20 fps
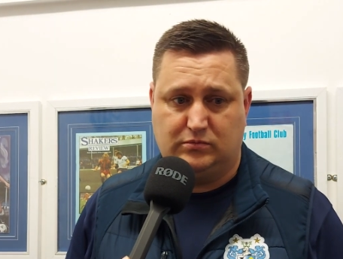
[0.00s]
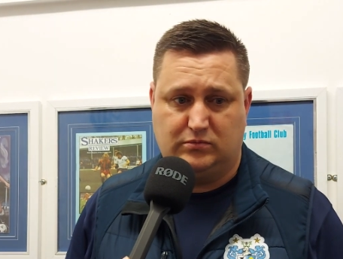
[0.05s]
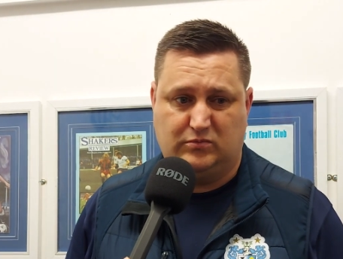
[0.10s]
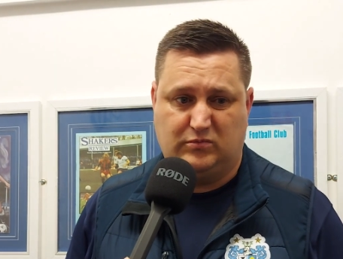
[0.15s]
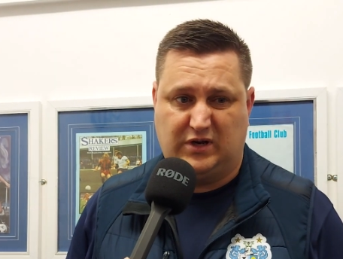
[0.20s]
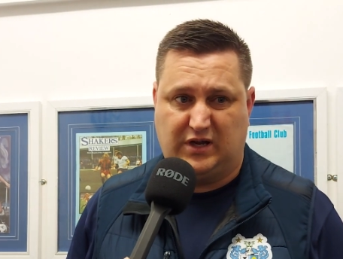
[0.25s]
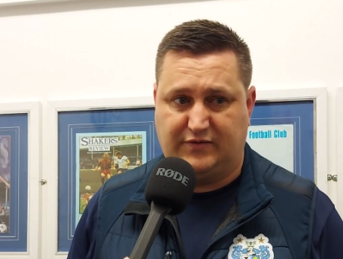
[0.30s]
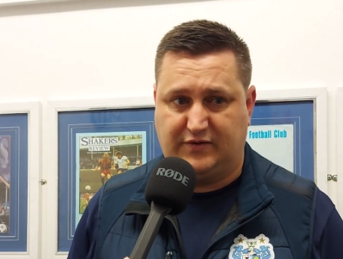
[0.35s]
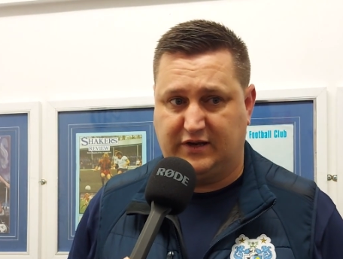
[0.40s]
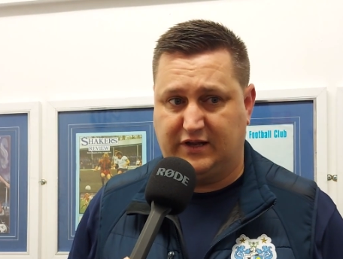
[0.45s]

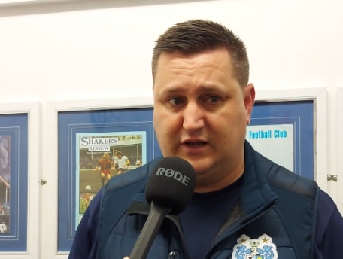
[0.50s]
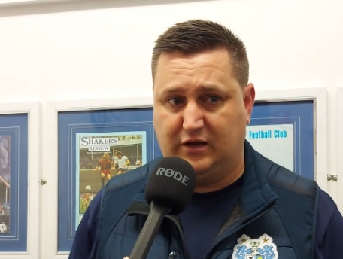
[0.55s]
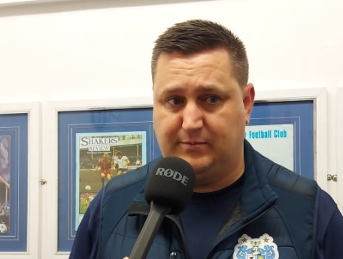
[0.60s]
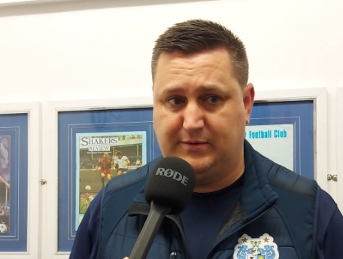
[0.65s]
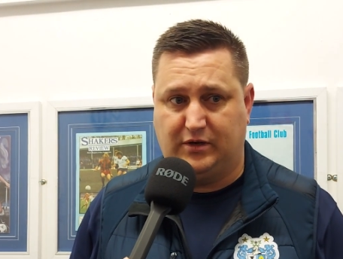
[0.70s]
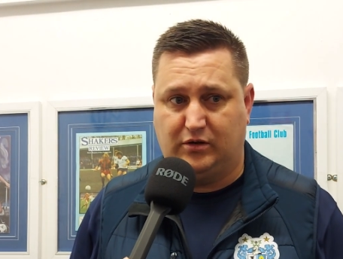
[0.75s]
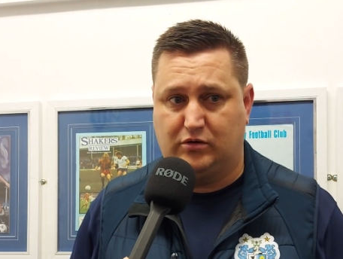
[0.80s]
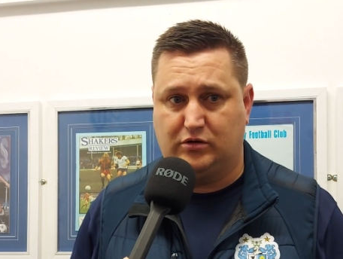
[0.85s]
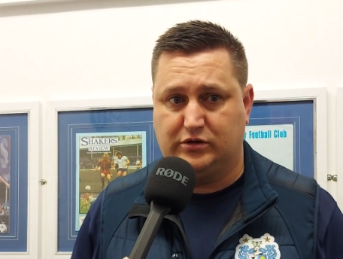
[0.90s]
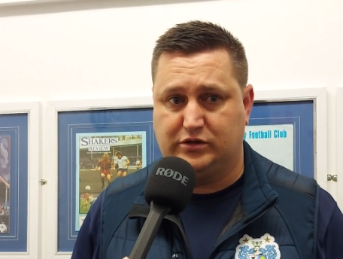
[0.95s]
We'll have a little bit
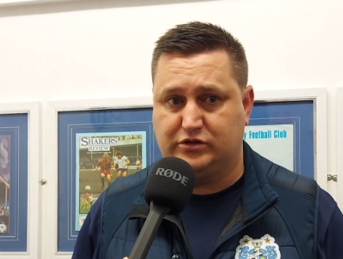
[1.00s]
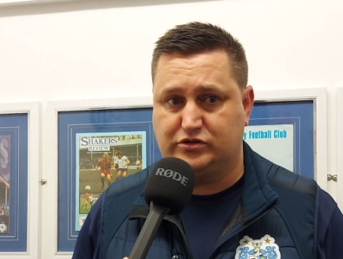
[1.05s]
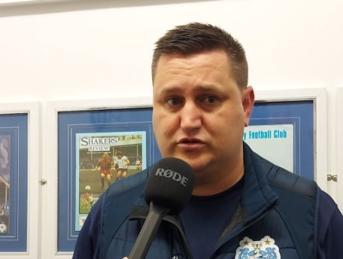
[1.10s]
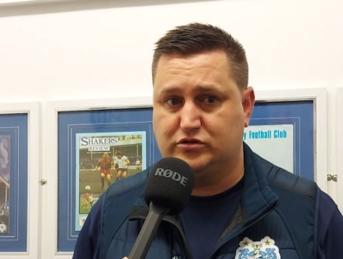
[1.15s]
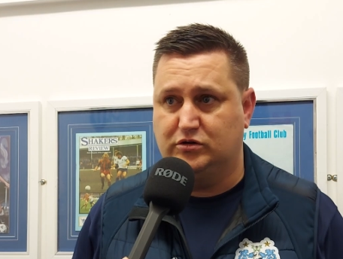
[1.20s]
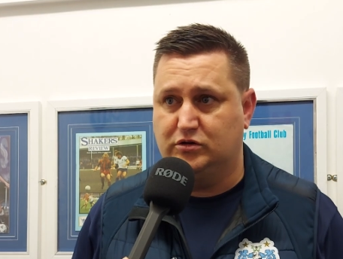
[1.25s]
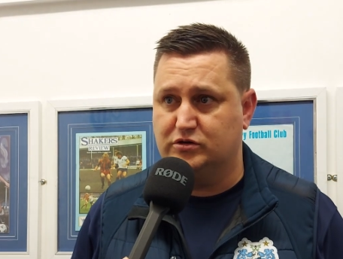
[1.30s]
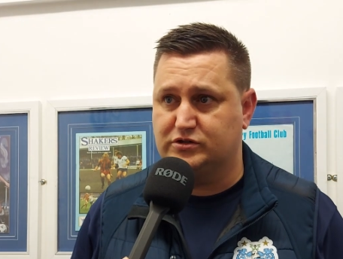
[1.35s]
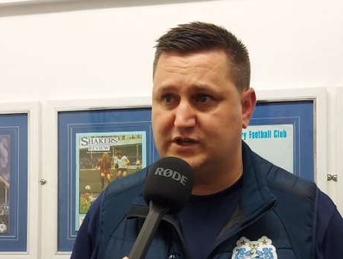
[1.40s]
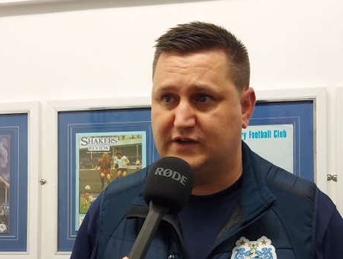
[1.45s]
look at the
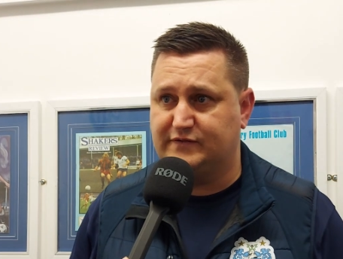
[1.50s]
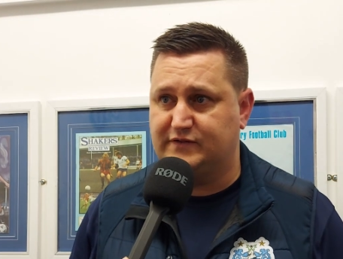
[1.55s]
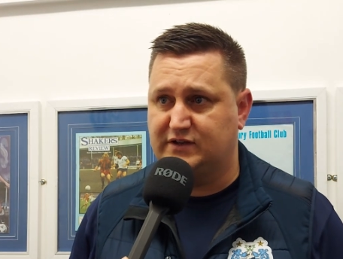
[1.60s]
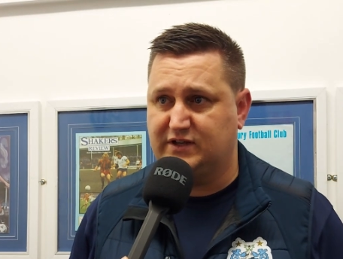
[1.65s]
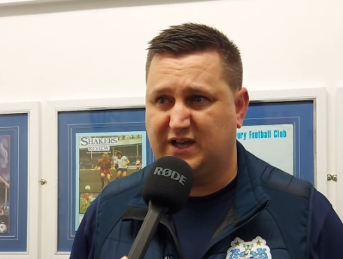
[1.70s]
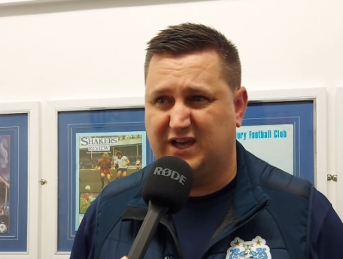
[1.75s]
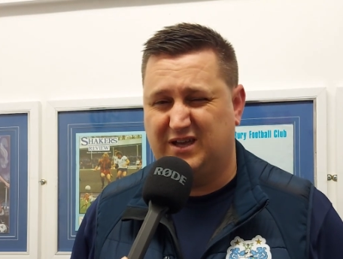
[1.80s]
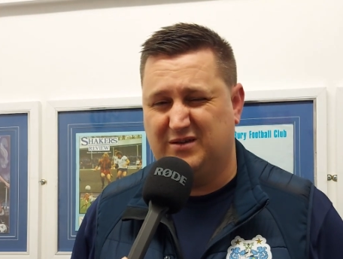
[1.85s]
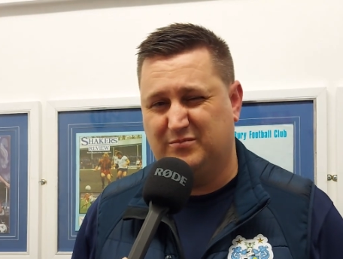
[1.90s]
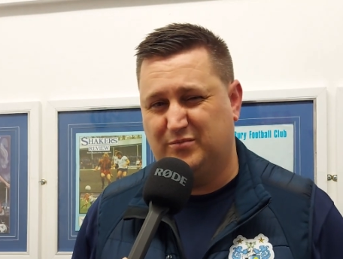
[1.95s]
scores after the
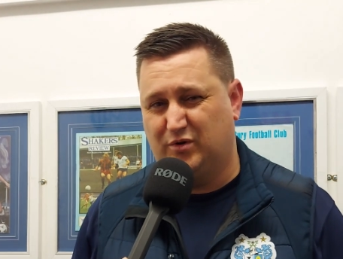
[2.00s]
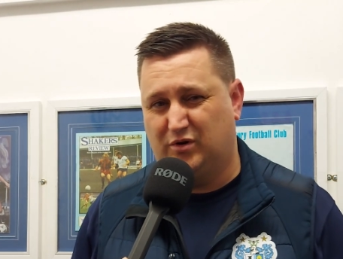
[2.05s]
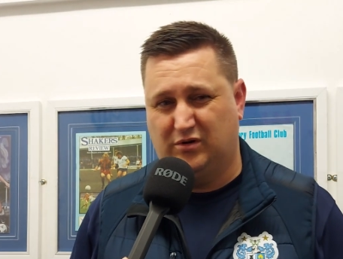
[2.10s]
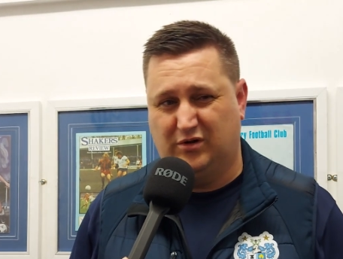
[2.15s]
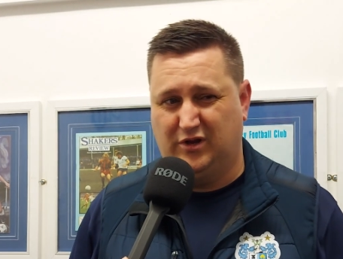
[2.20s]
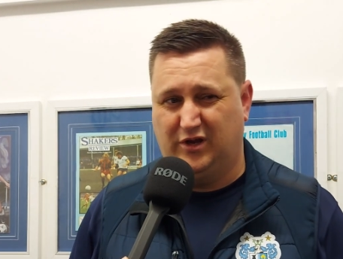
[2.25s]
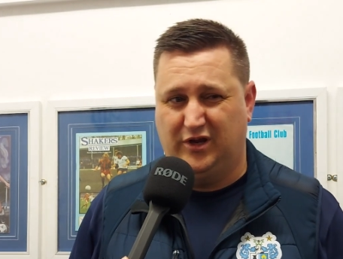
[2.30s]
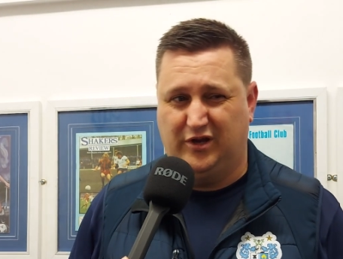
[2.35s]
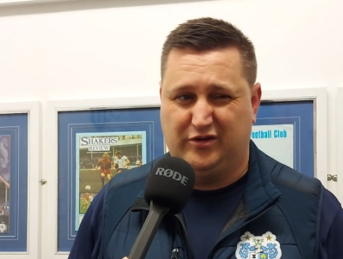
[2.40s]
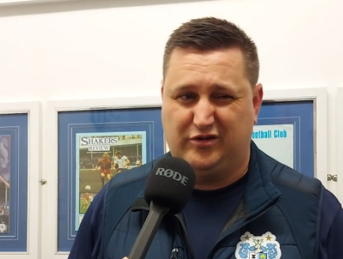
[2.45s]
game, but
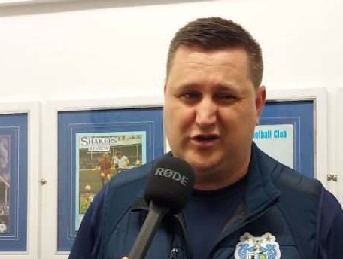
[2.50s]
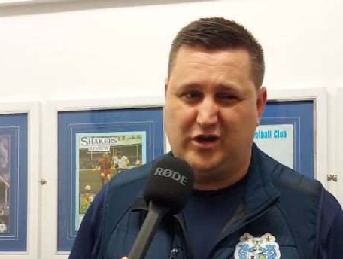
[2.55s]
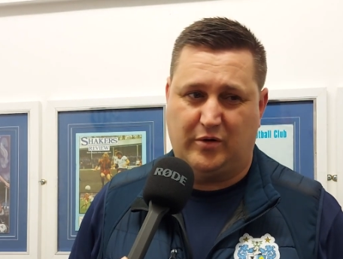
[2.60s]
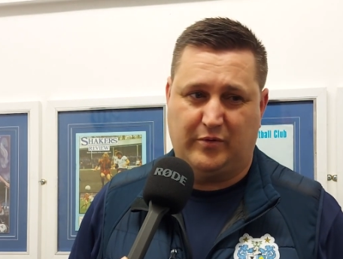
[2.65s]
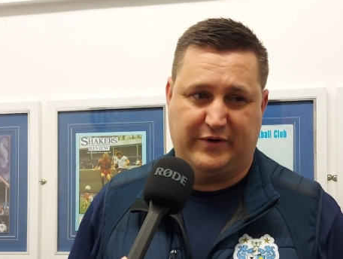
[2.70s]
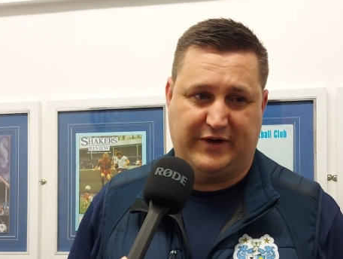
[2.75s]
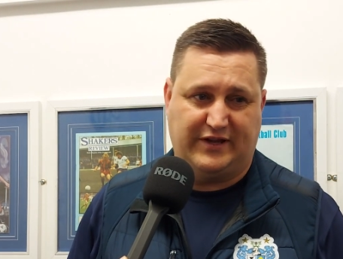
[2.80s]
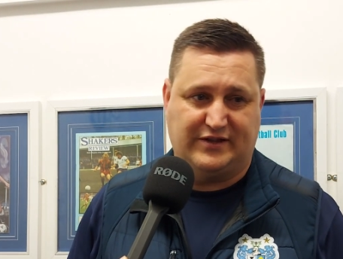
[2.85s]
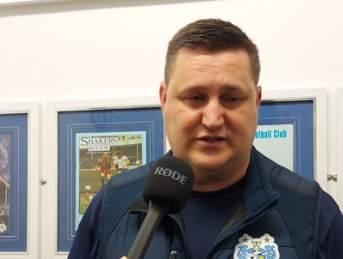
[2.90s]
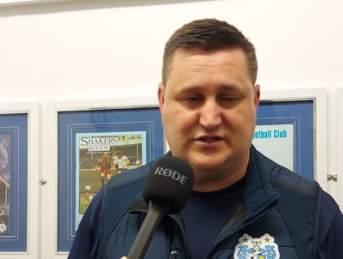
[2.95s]

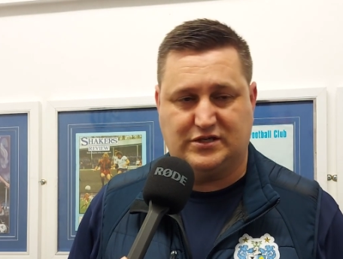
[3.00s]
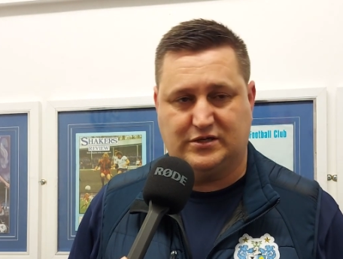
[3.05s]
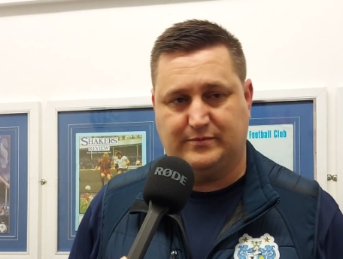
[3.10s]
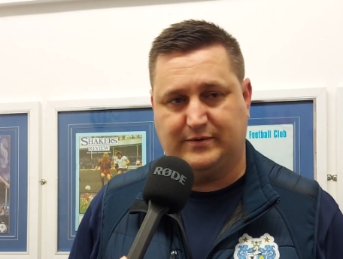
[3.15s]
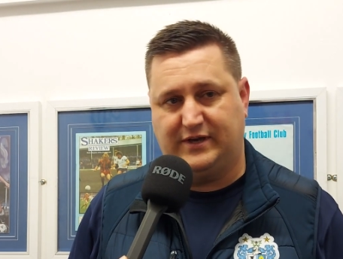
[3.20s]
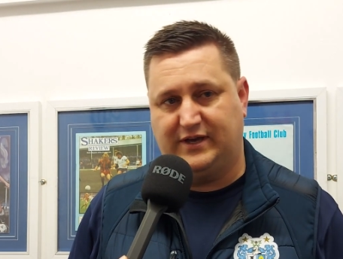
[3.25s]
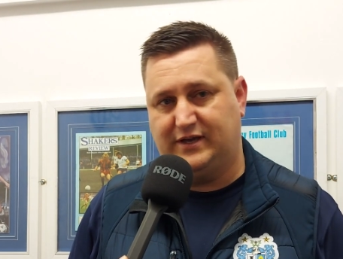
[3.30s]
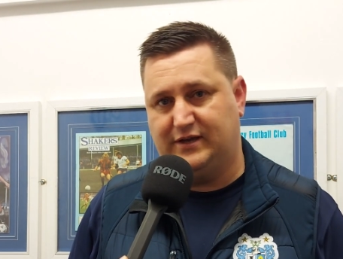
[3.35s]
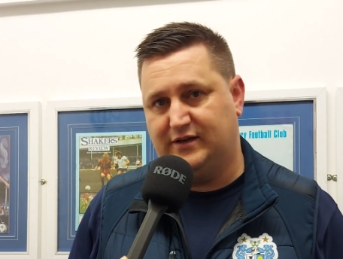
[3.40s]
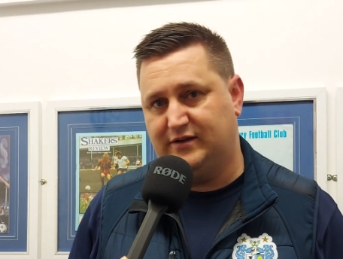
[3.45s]
going into
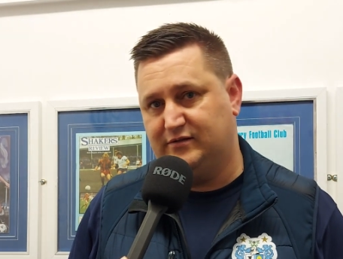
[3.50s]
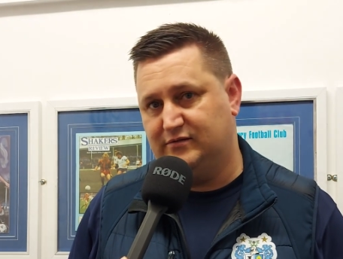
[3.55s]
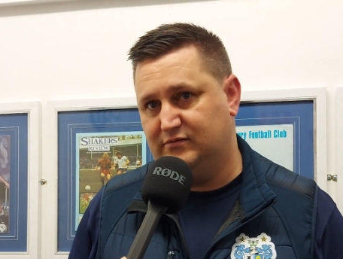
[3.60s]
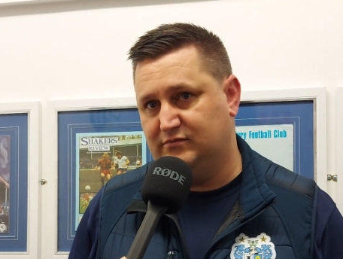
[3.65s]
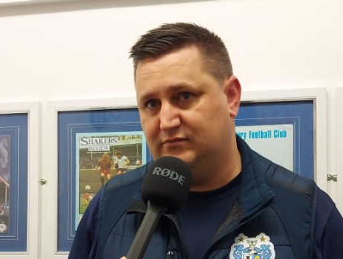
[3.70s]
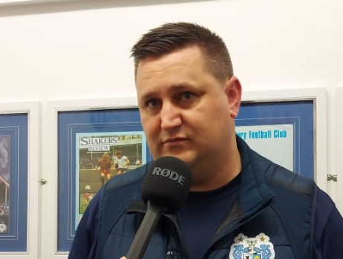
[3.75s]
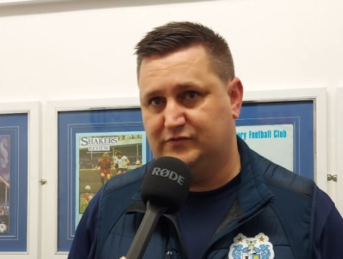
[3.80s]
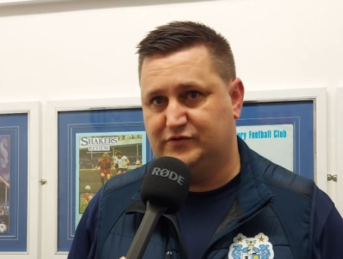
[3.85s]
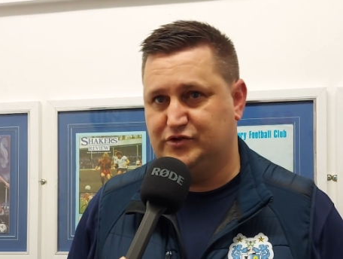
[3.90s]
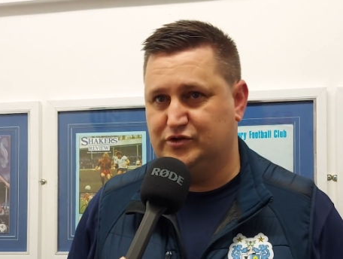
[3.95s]
it
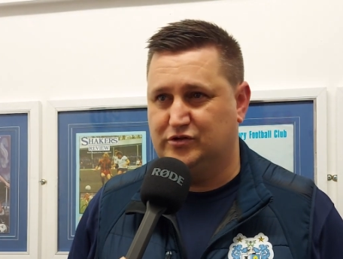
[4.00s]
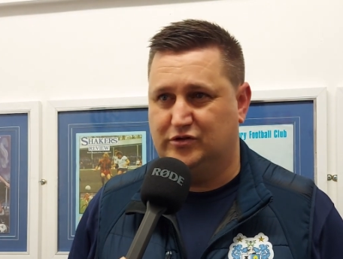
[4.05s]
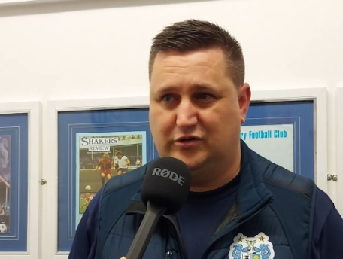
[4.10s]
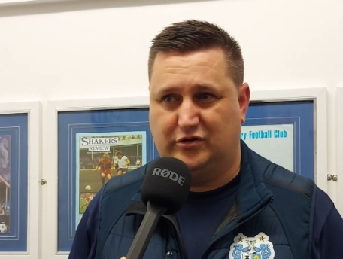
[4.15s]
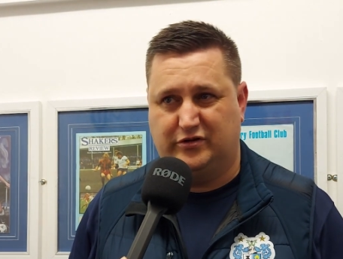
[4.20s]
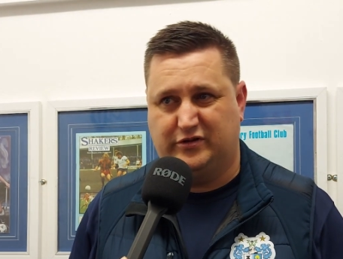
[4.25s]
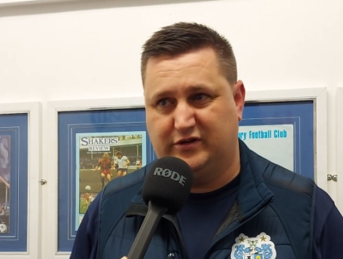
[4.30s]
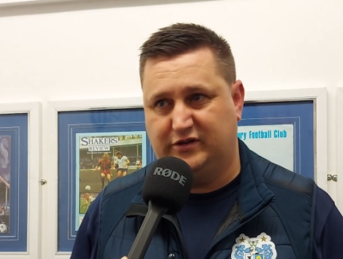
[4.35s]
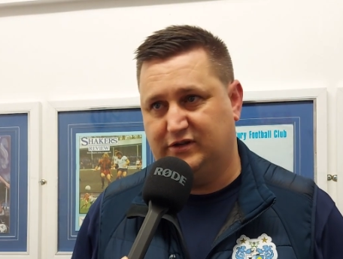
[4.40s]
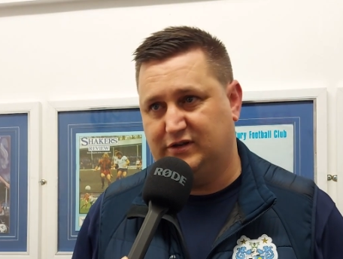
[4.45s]
and
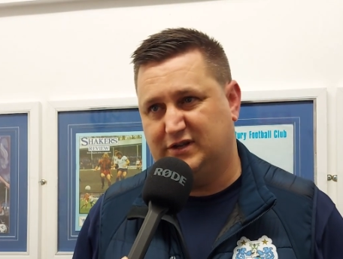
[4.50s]
during,